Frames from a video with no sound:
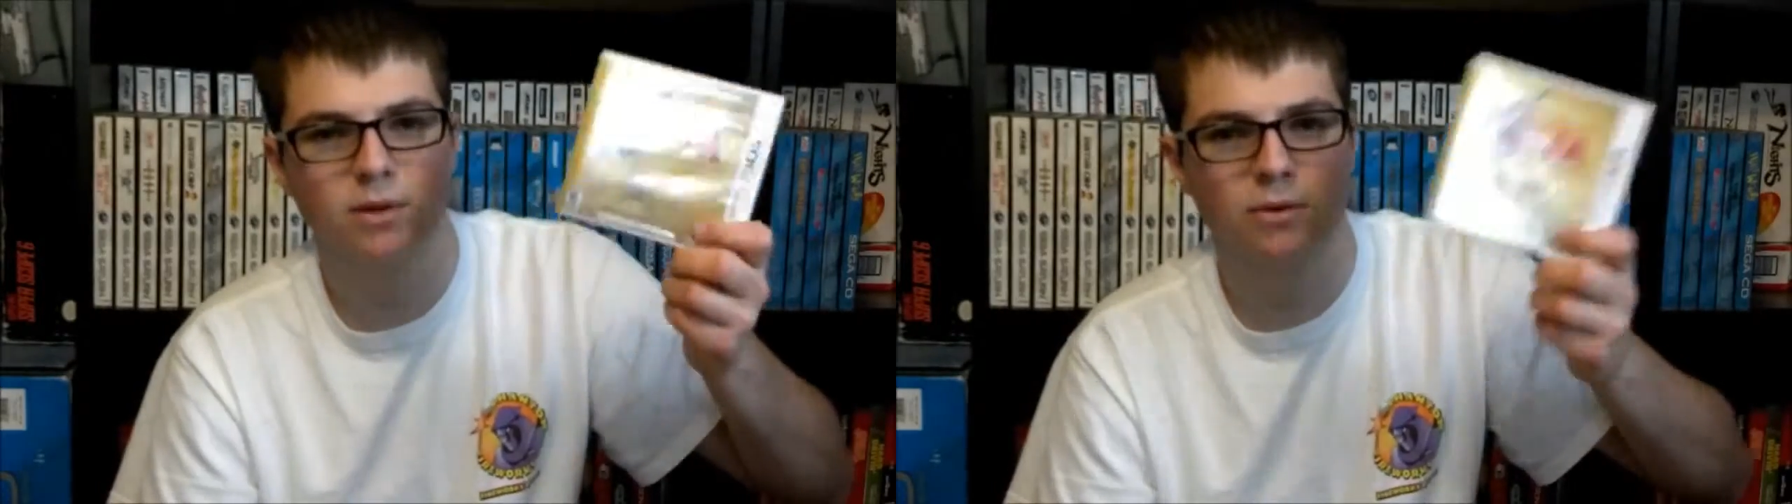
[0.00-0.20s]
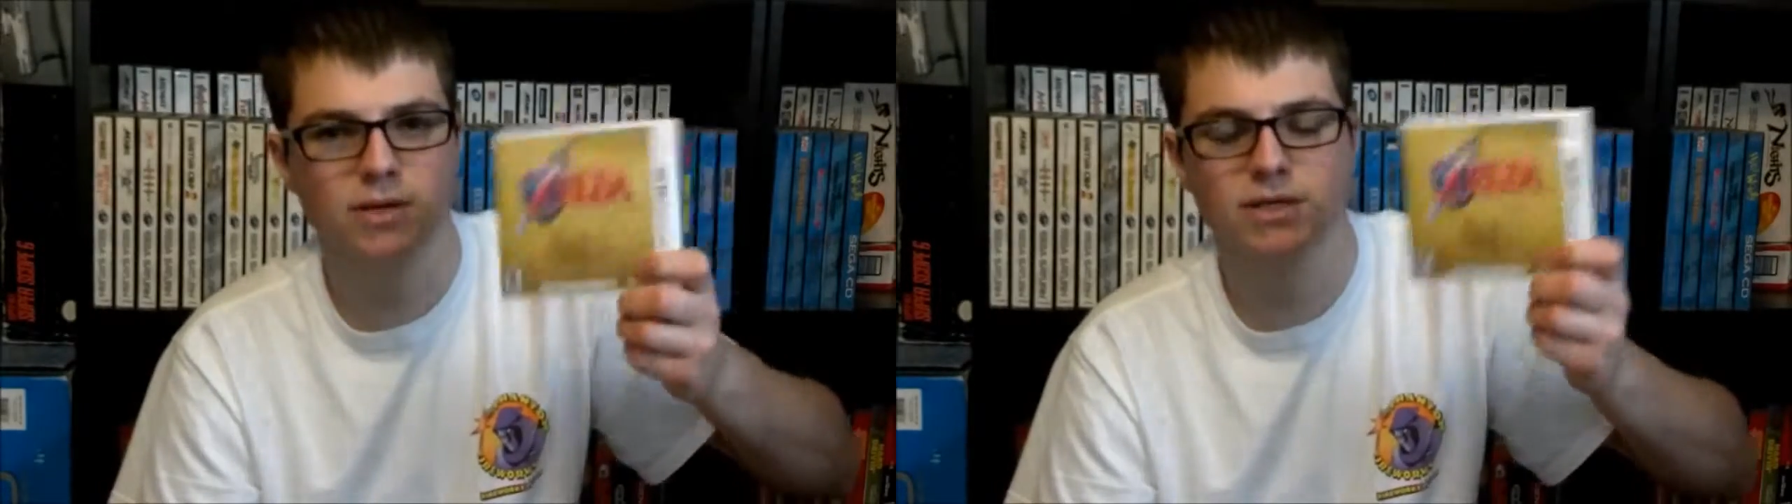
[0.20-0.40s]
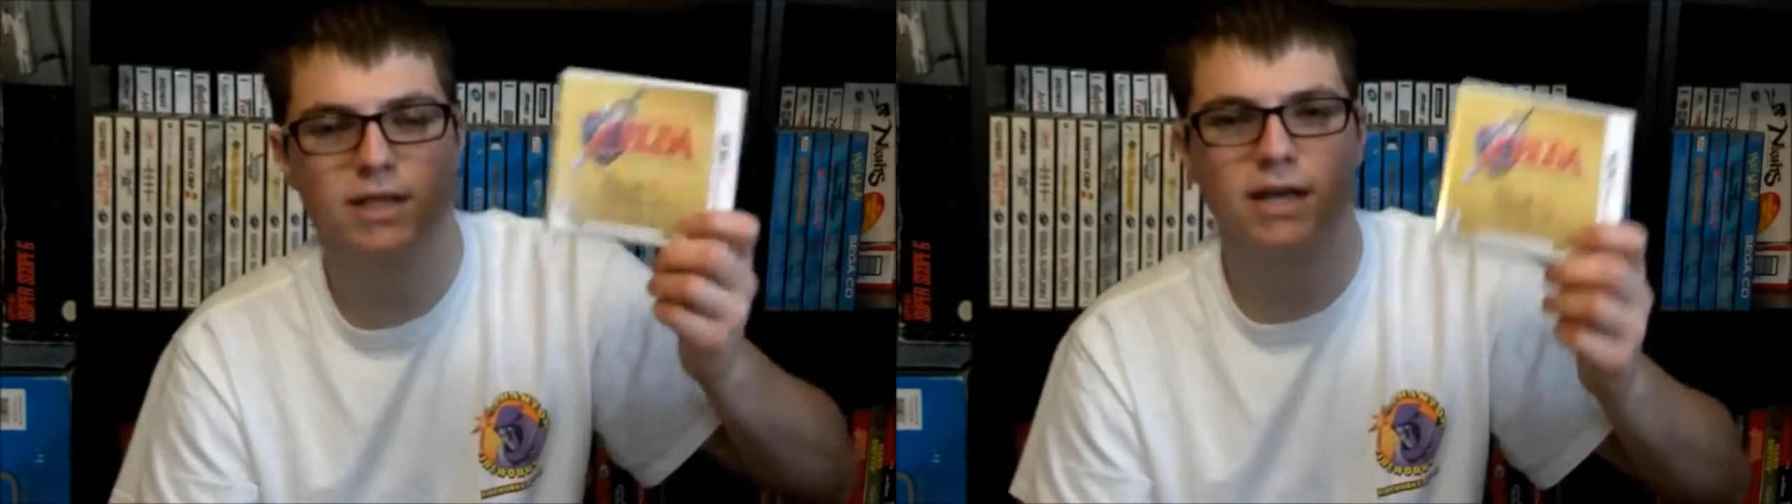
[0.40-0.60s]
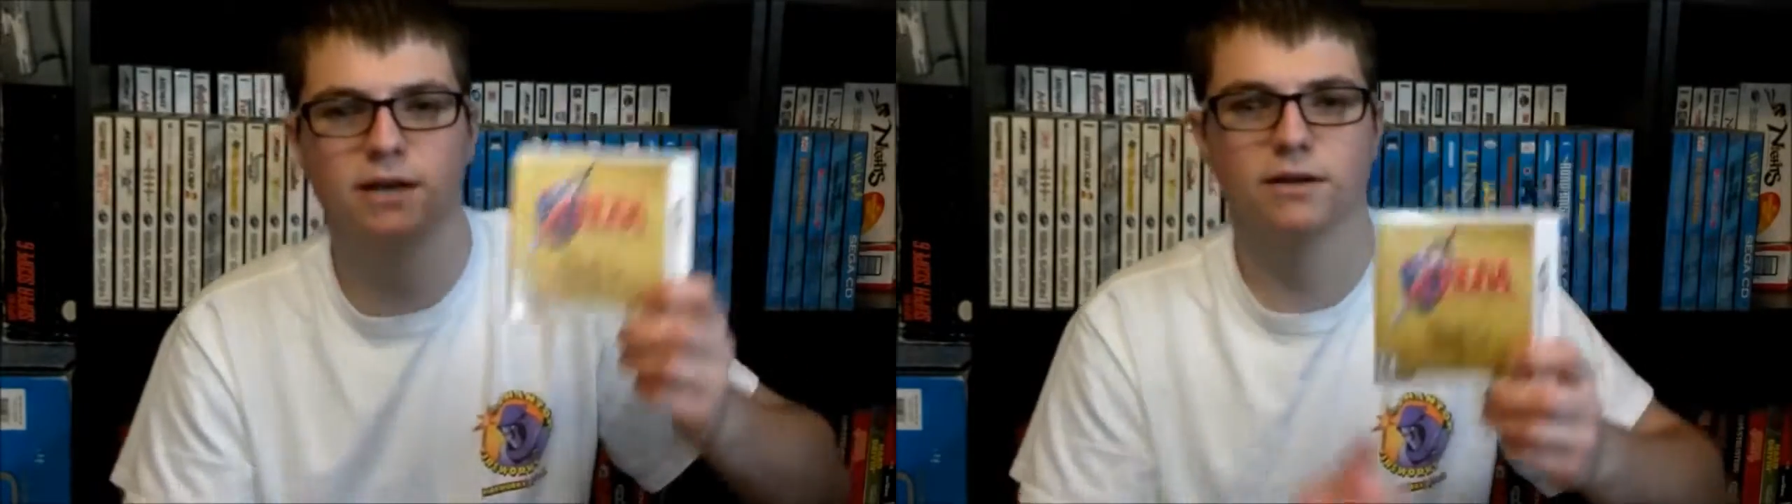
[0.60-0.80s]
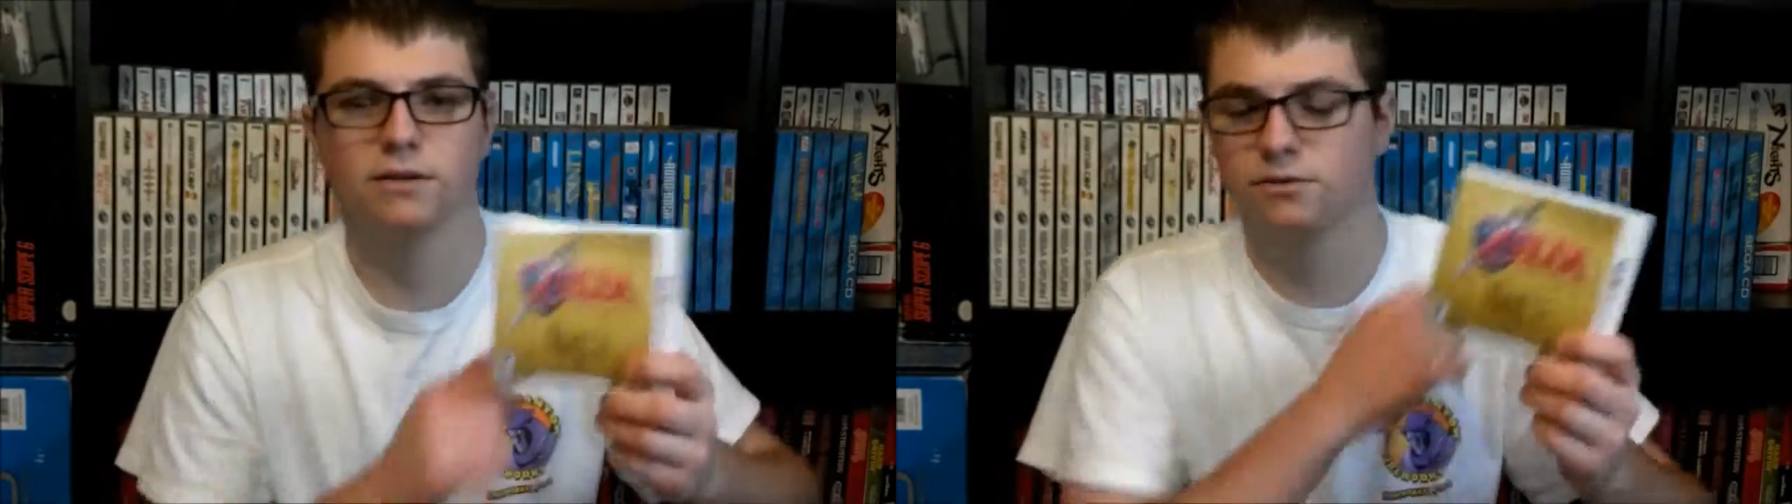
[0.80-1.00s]
always say
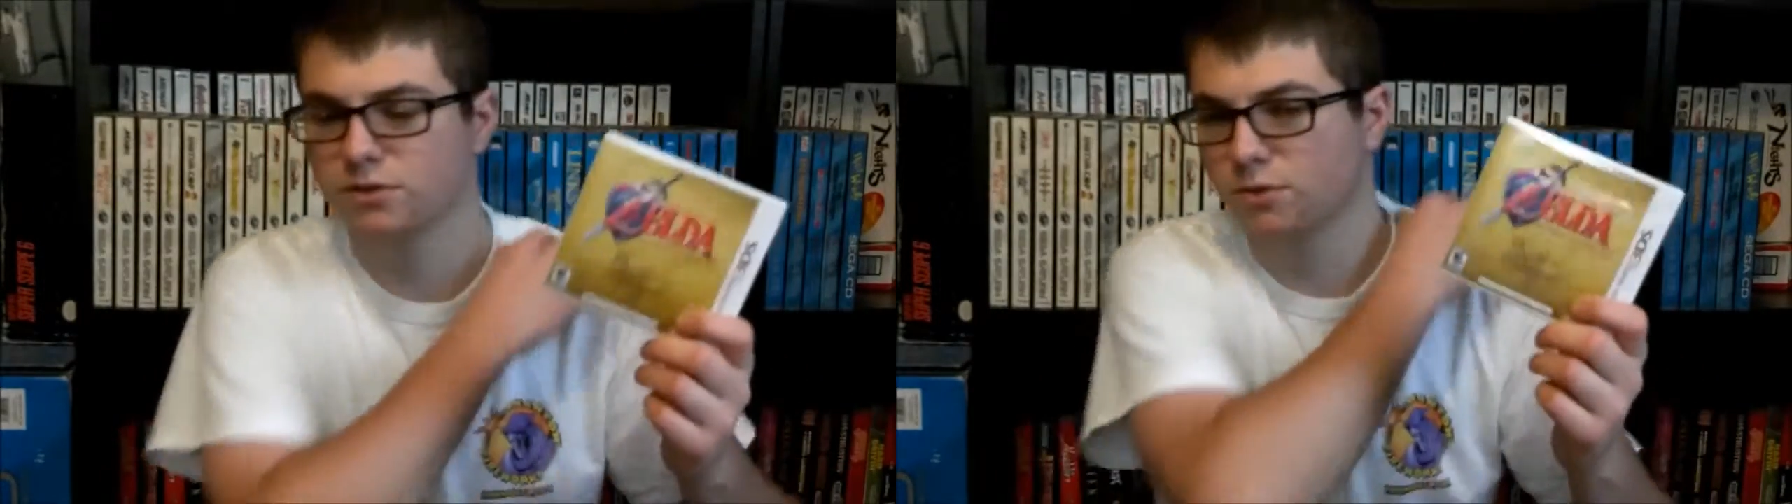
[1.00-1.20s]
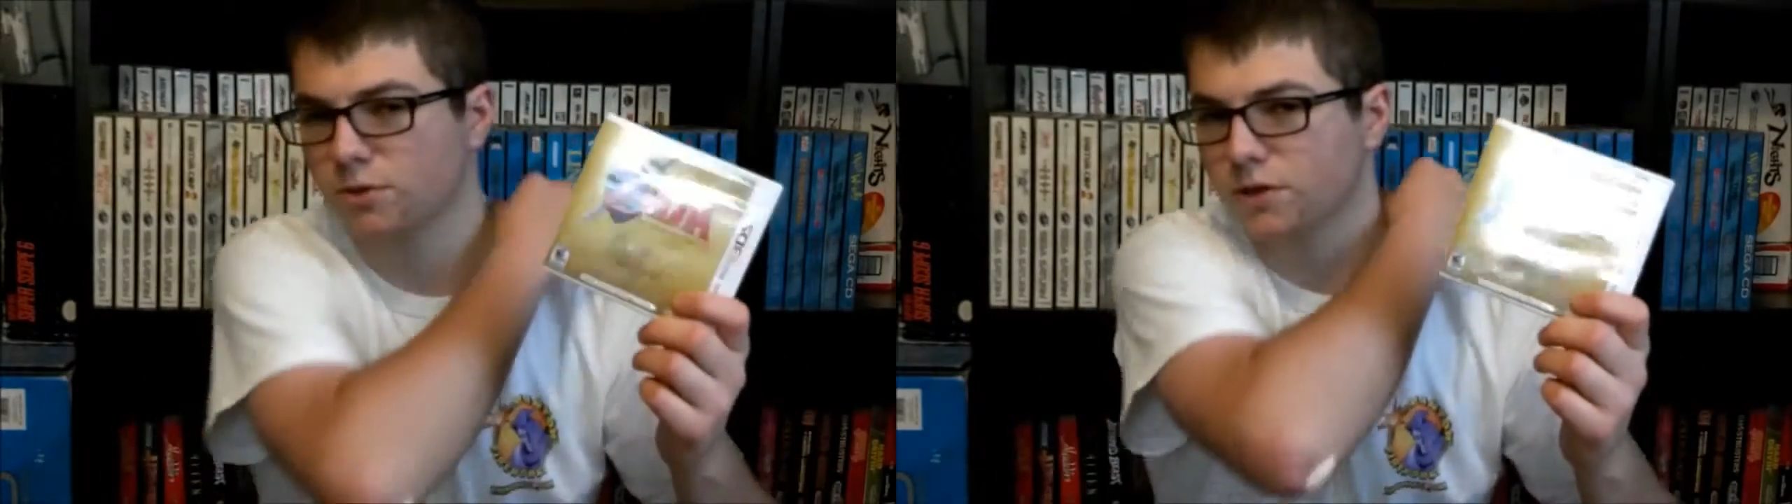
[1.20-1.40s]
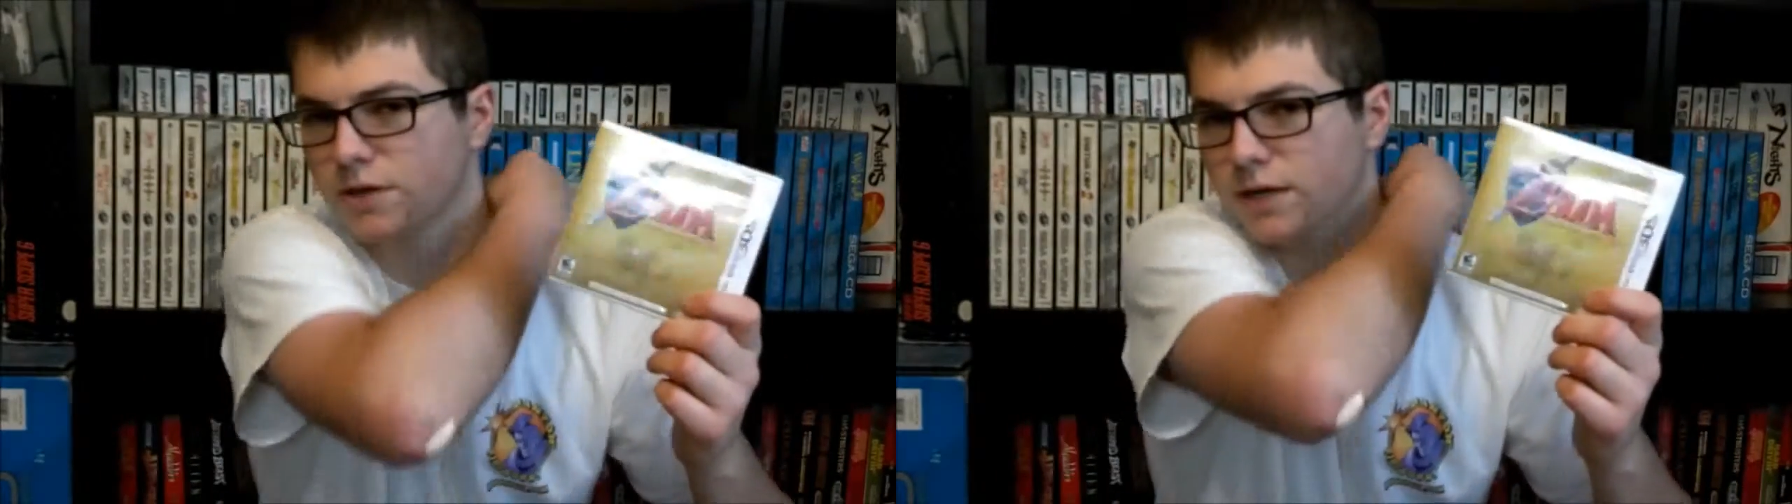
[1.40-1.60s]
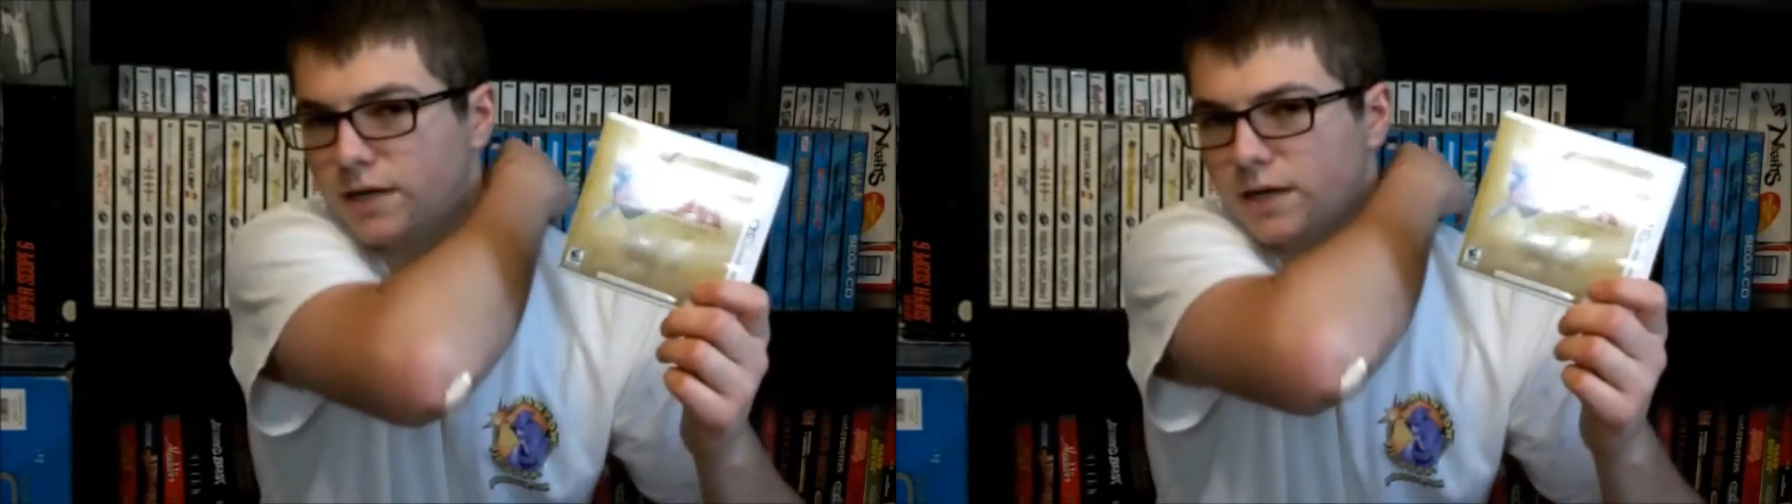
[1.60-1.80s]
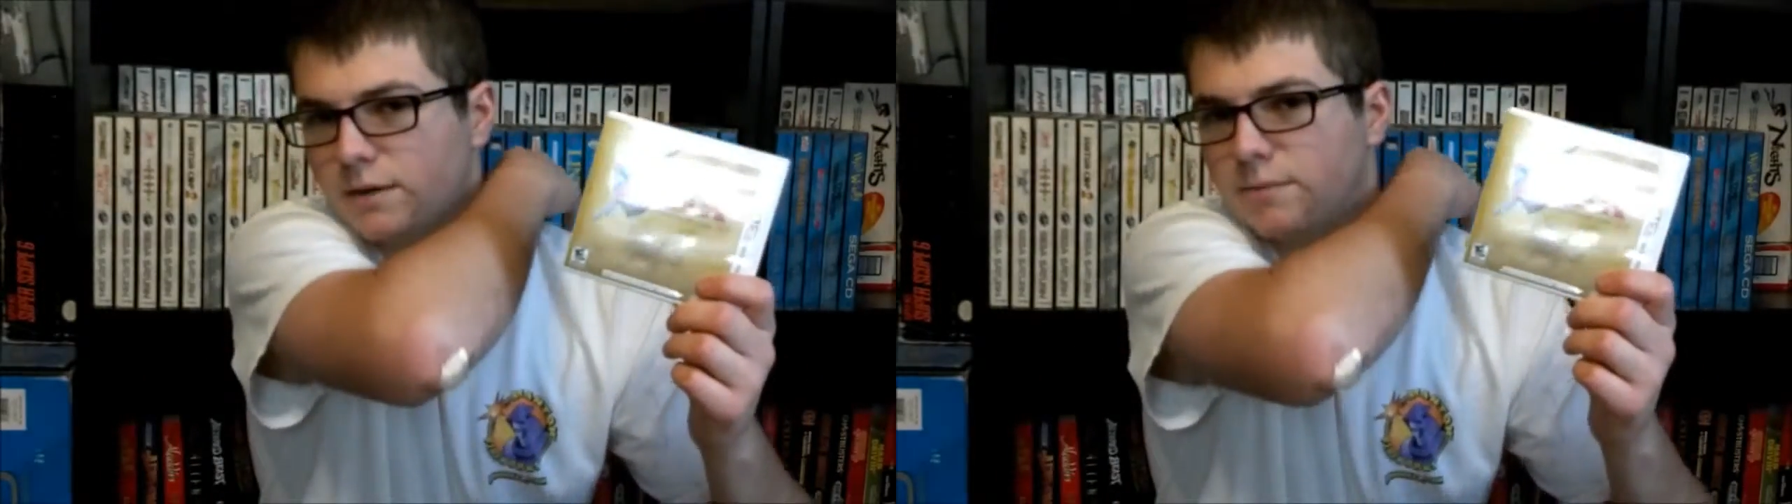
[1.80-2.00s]
are so good, and